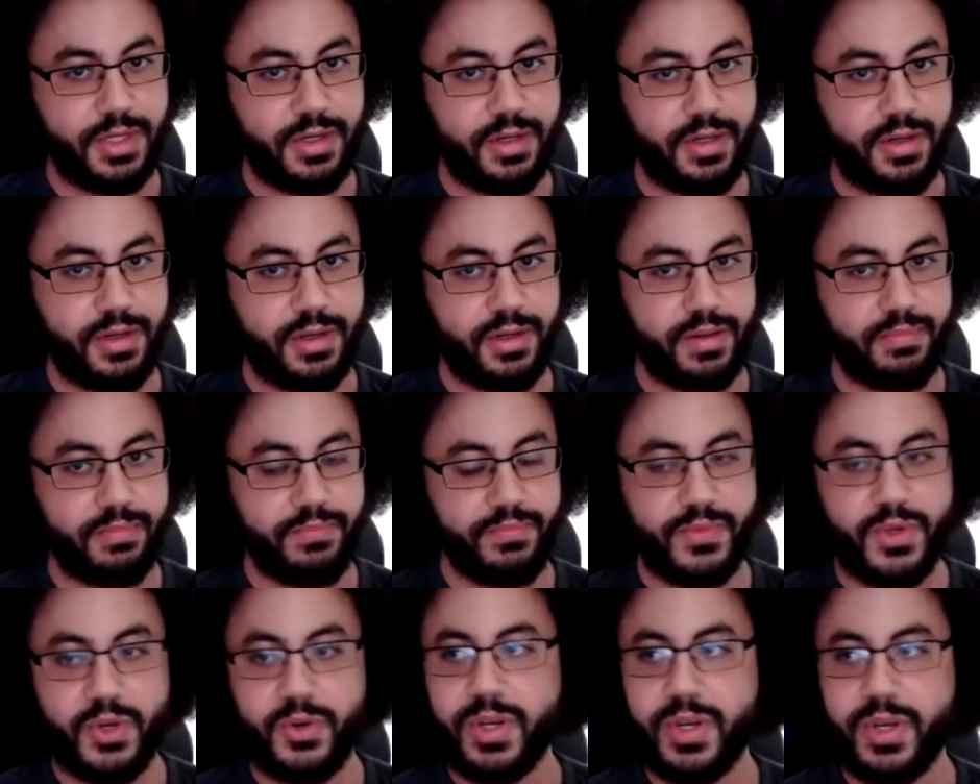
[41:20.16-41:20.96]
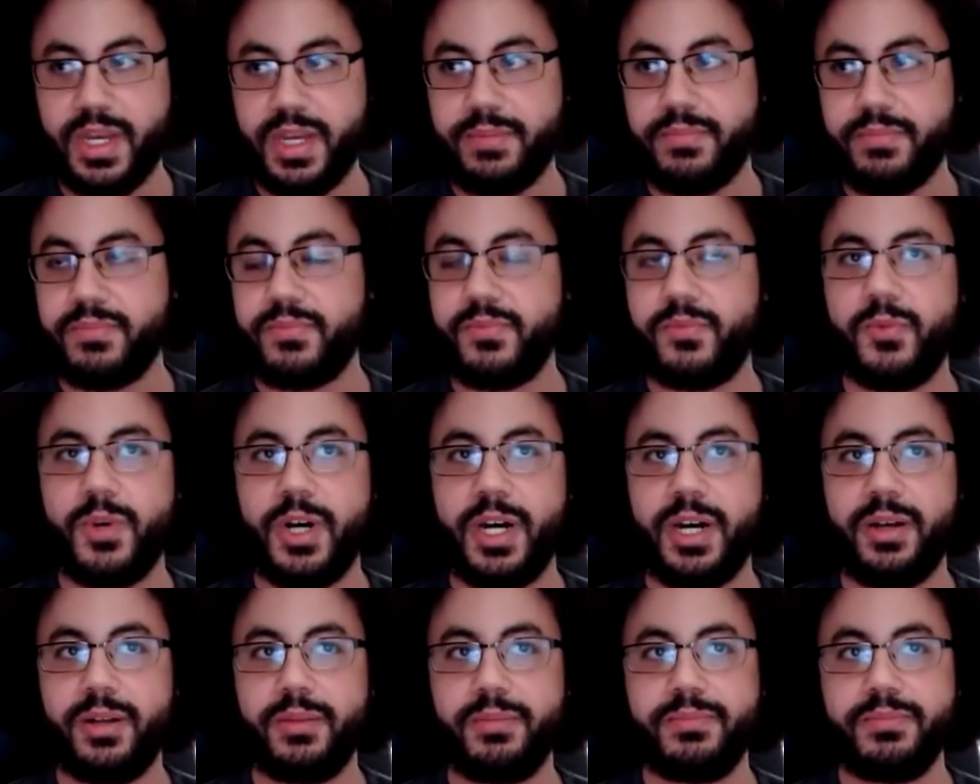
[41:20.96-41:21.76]
Um, okay,
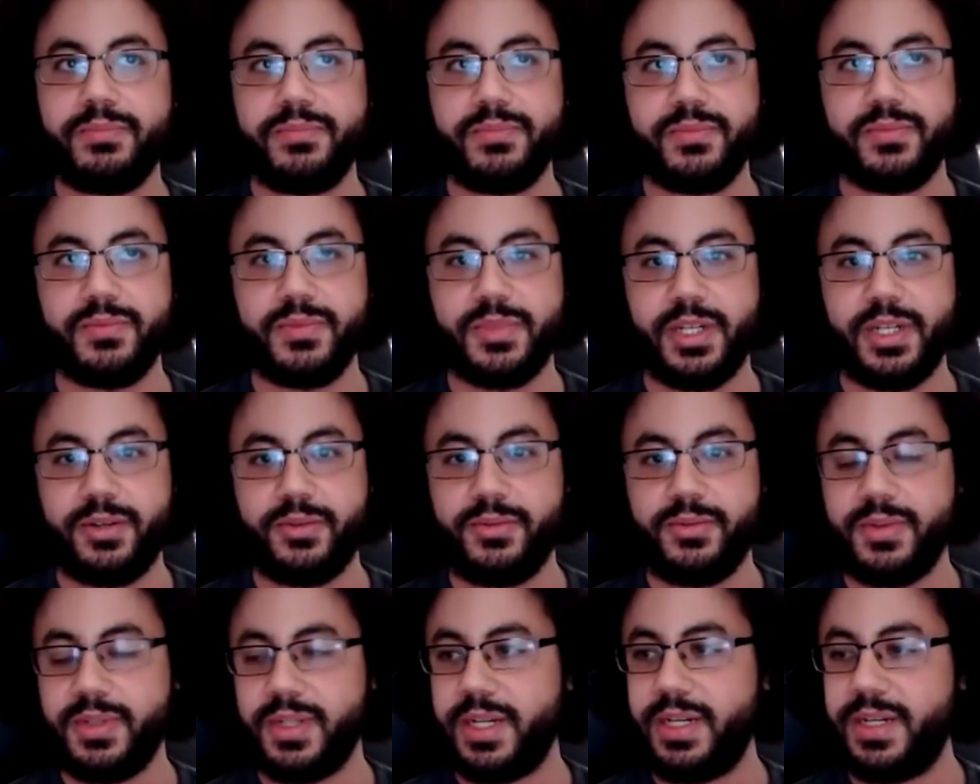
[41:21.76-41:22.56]
well, no.